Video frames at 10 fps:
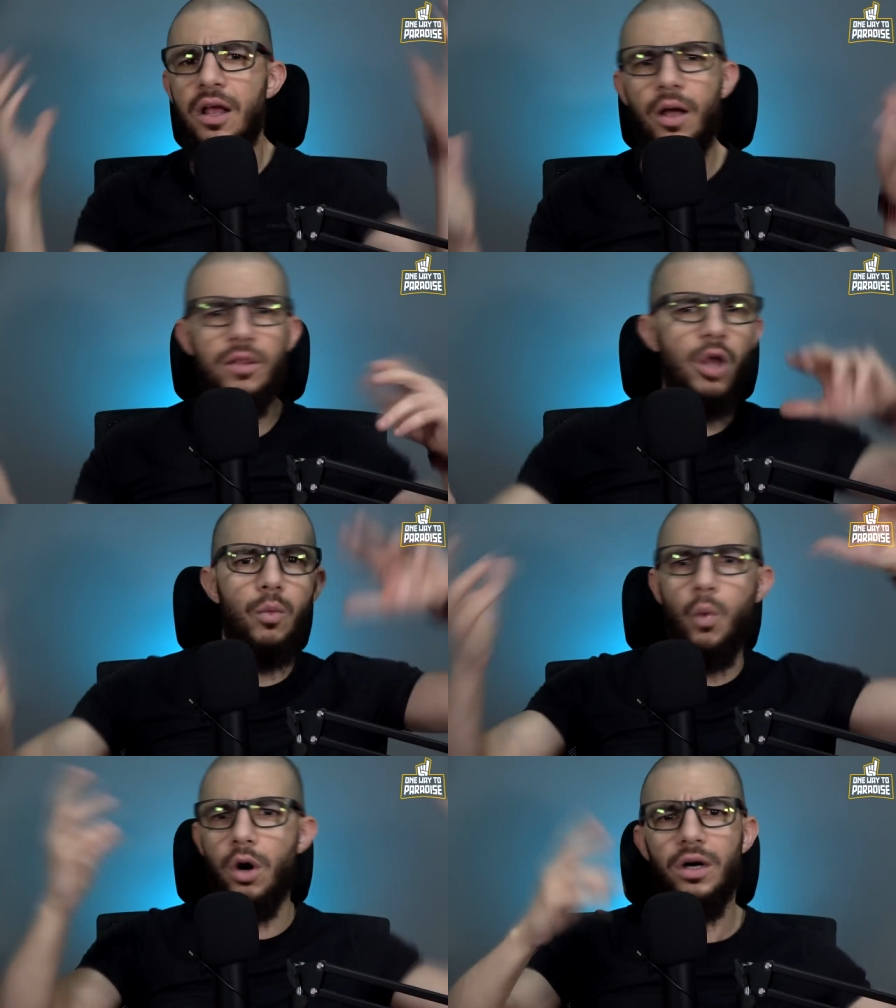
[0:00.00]
uh, the
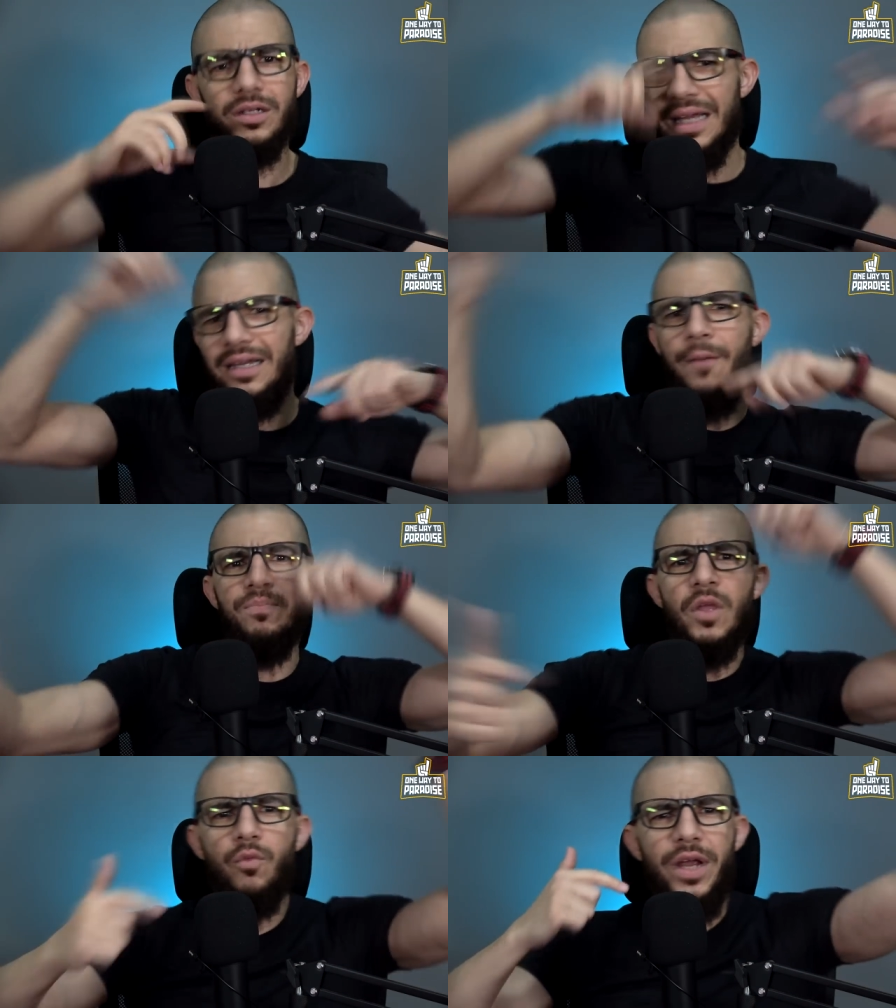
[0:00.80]
world and
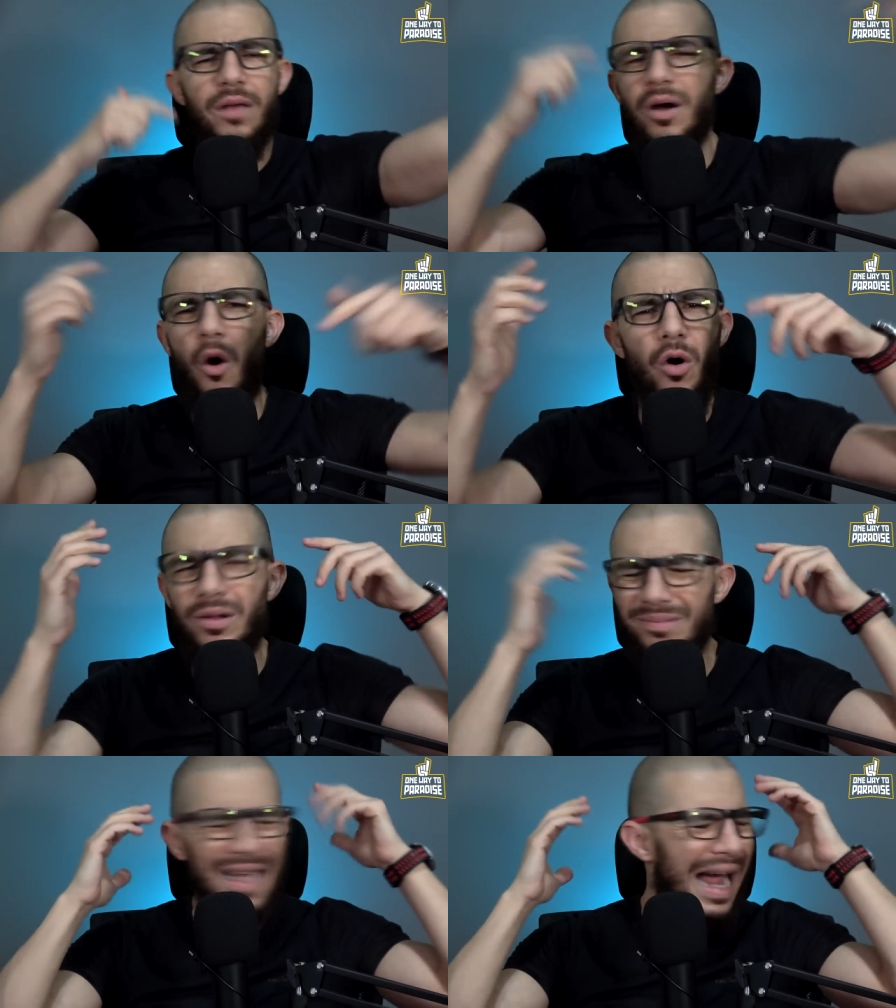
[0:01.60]
re-
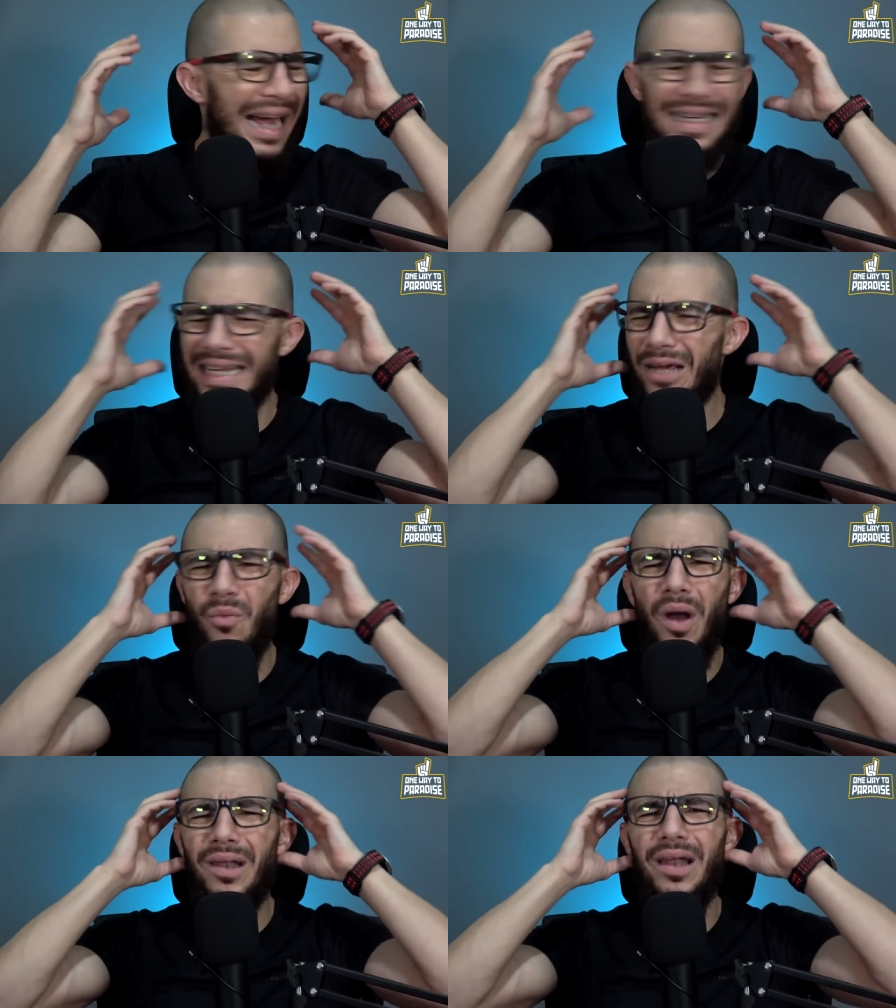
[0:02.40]
oh, yani,
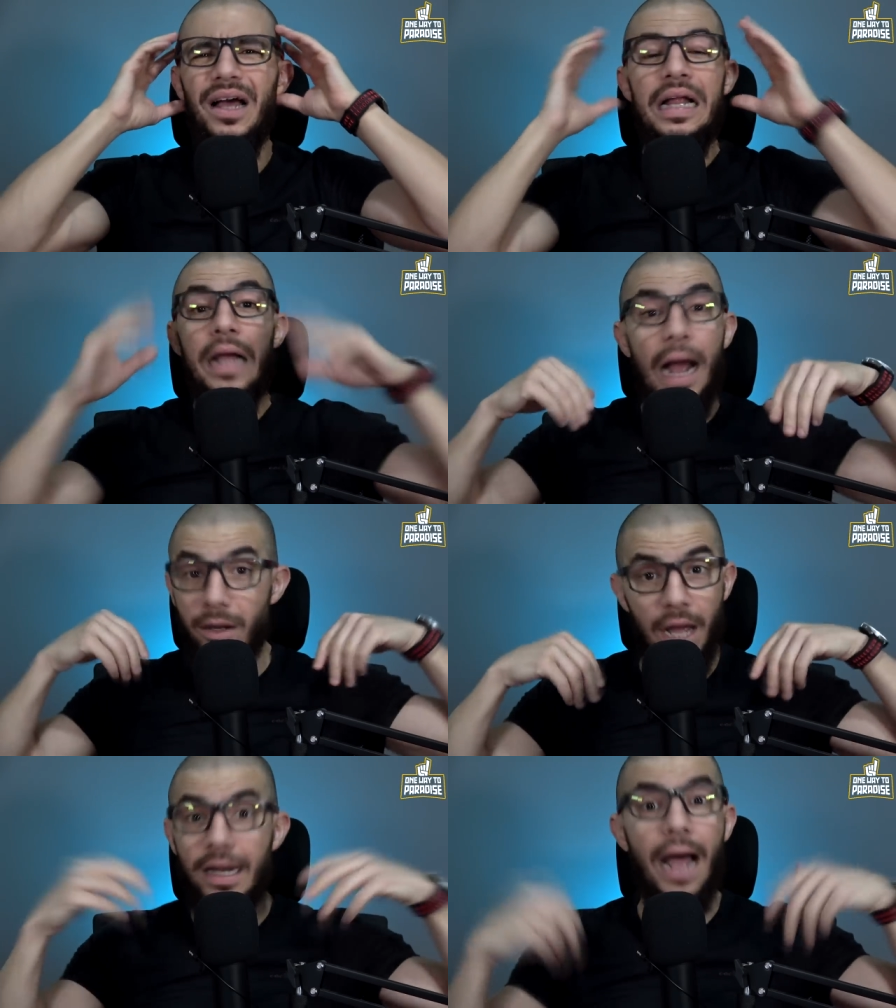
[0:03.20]
wallah.
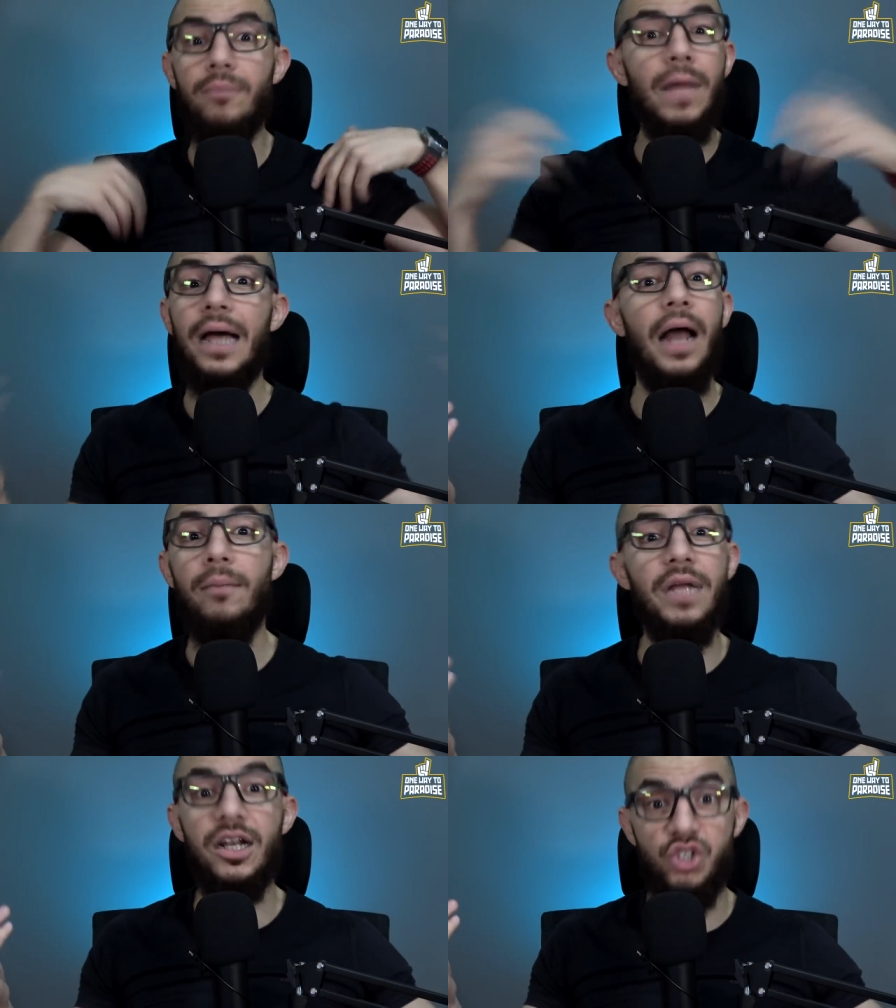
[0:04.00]
And I'm not,
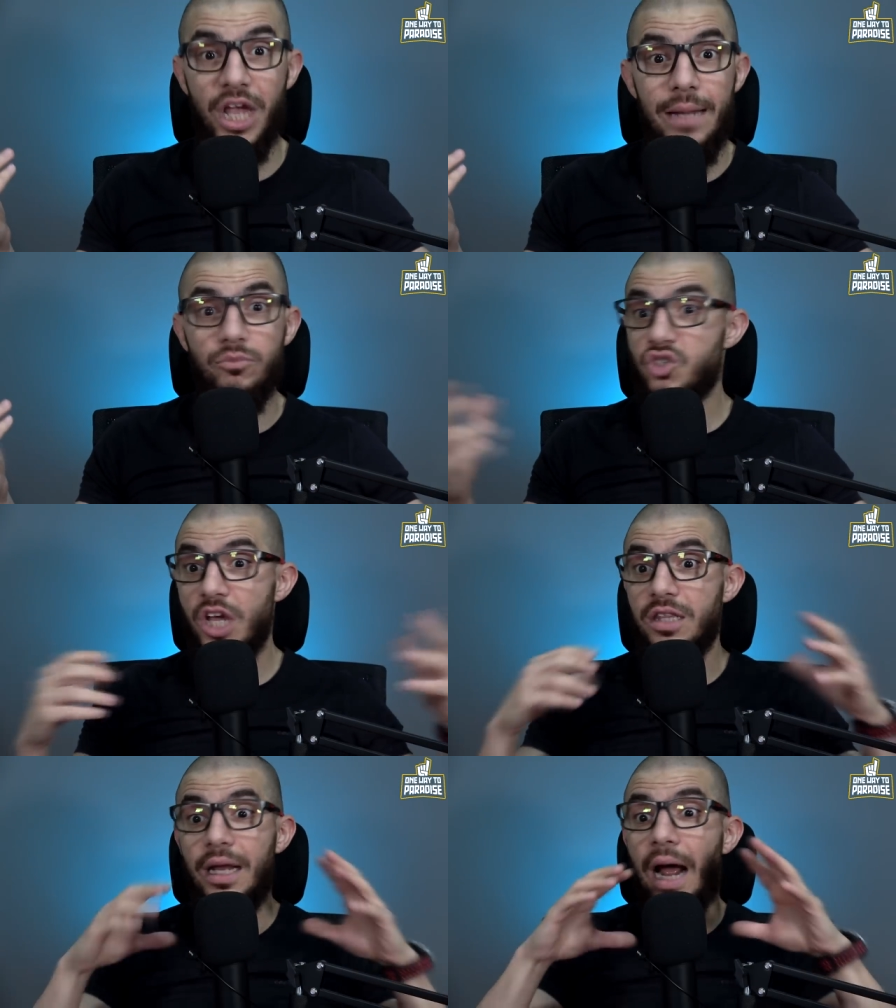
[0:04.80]
I'm not ashamed to
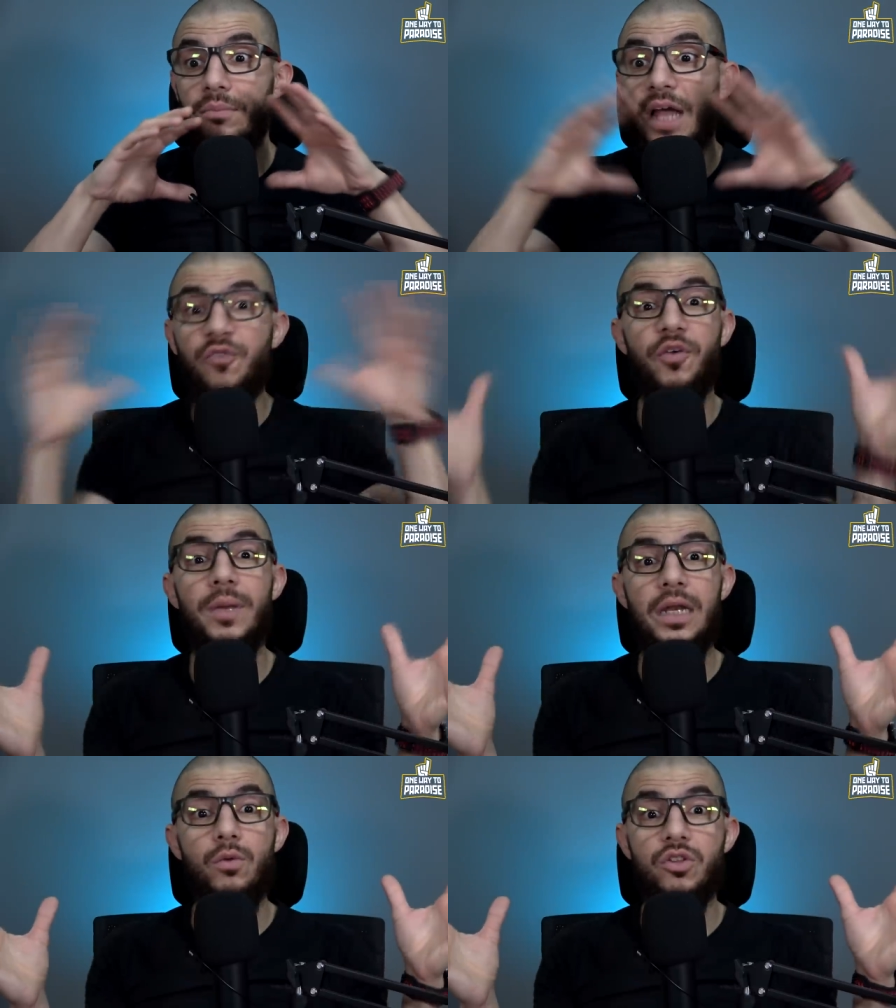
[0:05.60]
say that I'm not
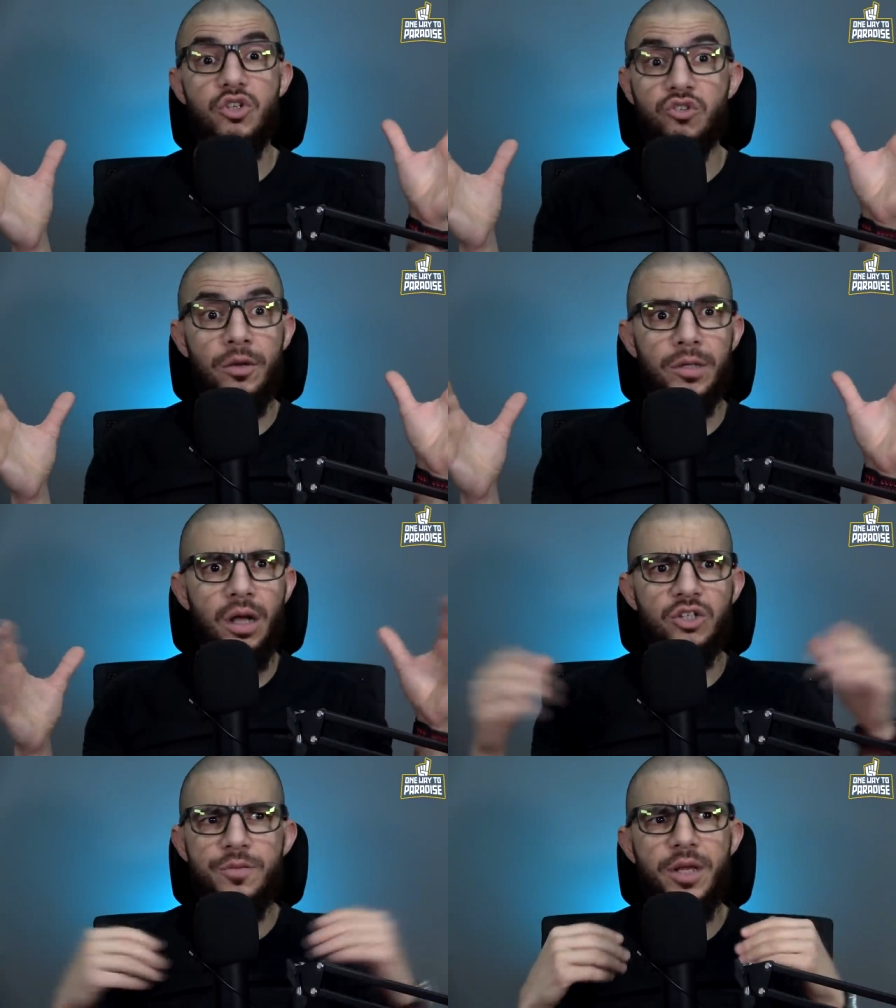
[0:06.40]
familiar with this
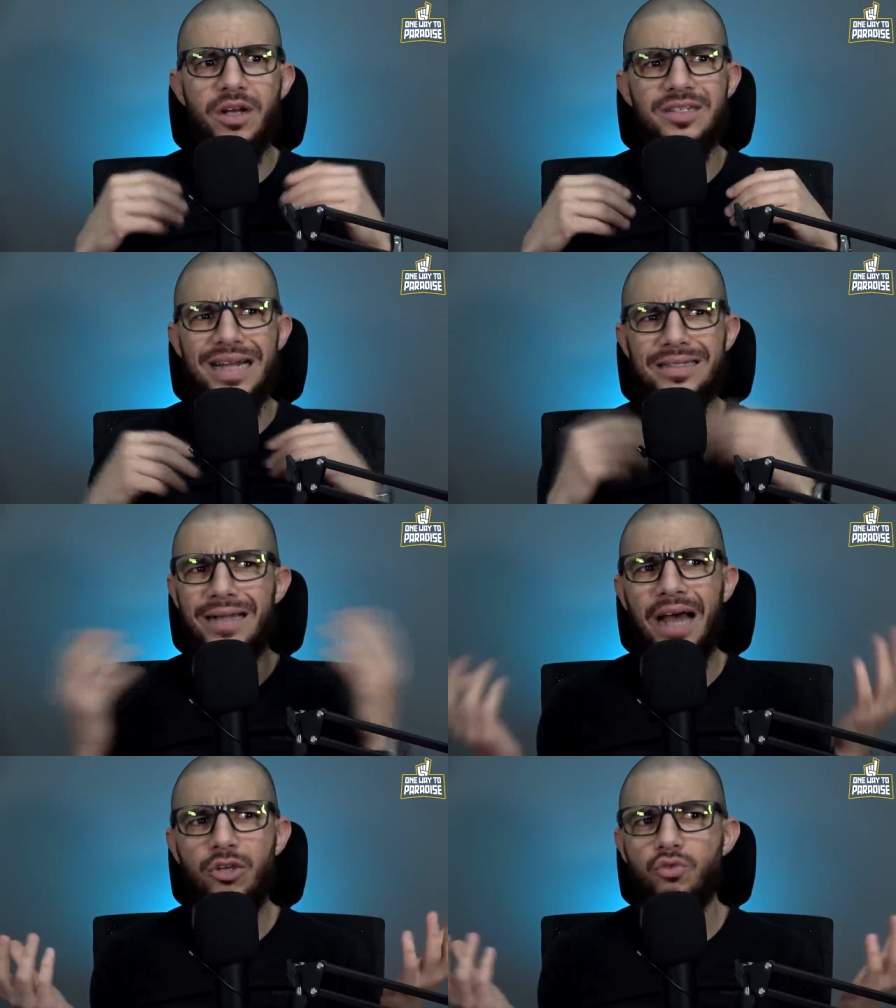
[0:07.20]
terminology because that's
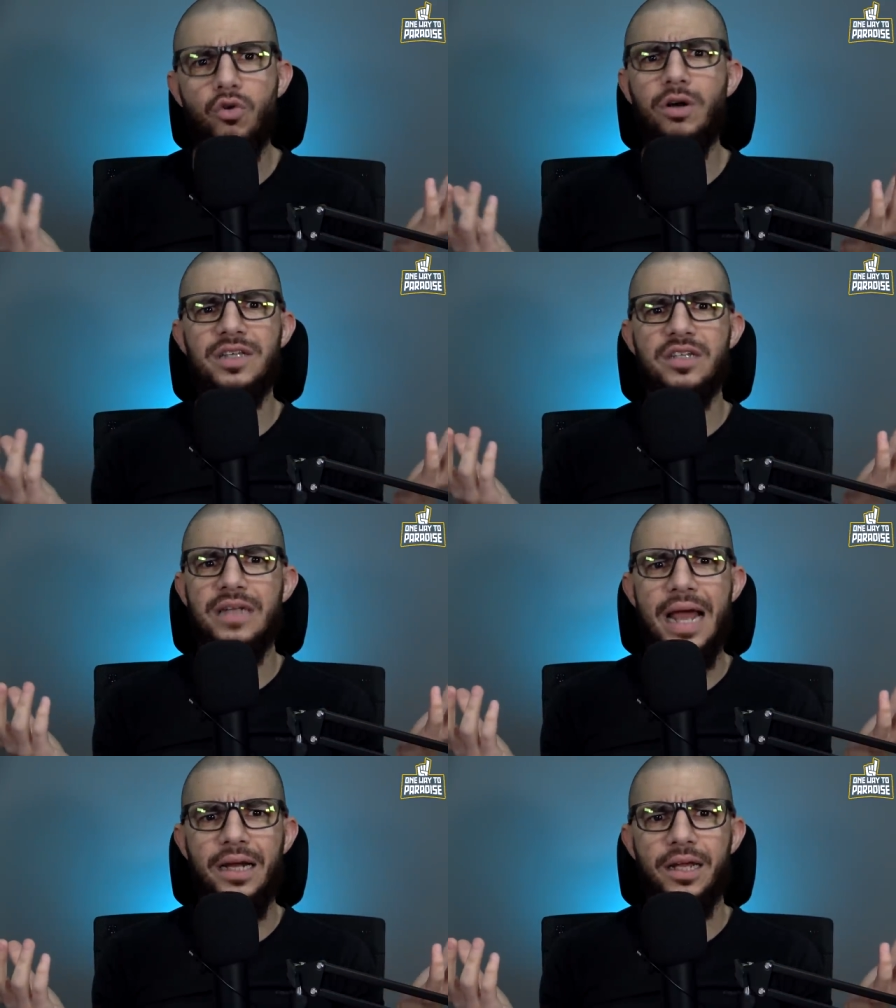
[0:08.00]
not your role as a
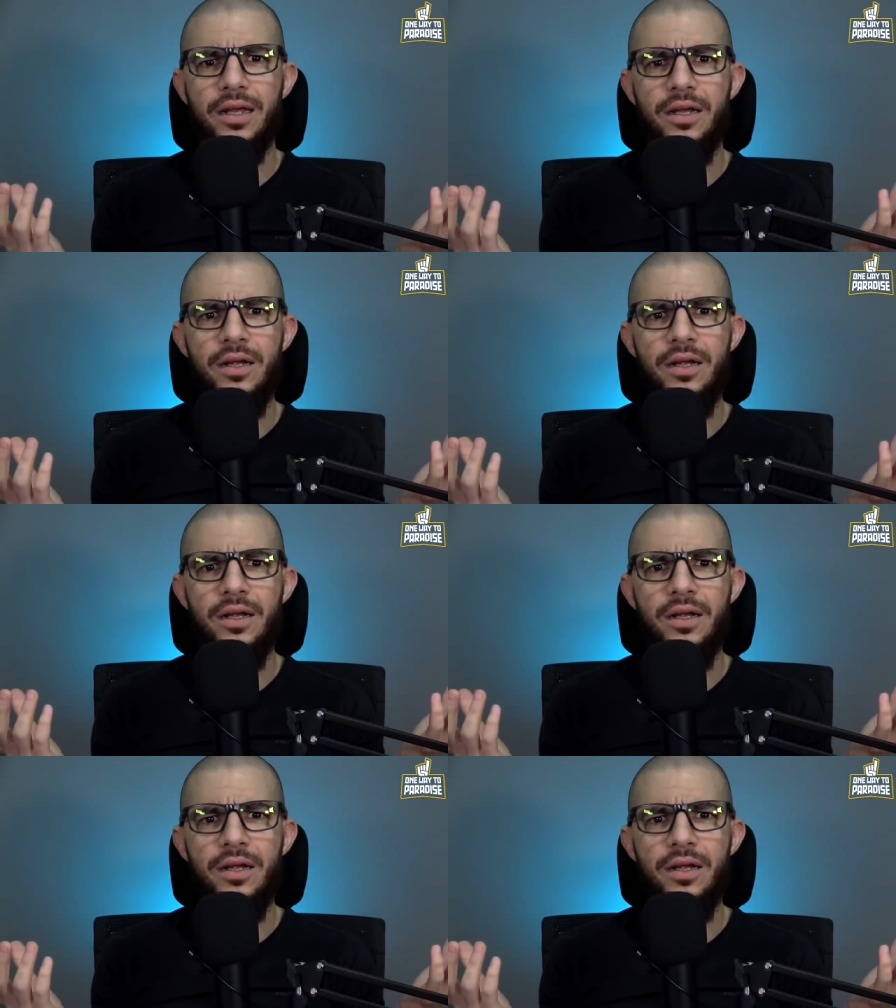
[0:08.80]
da'i.